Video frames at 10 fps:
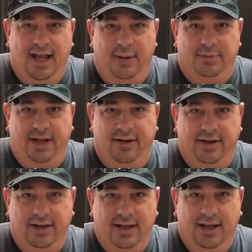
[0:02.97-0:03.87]
I'm
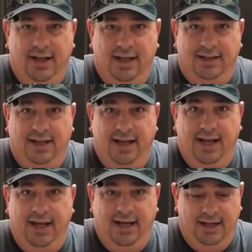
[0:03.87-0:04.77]
Darren, and
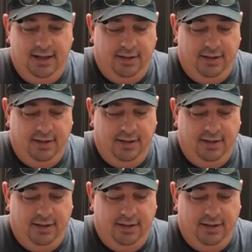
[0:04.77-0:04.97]
today,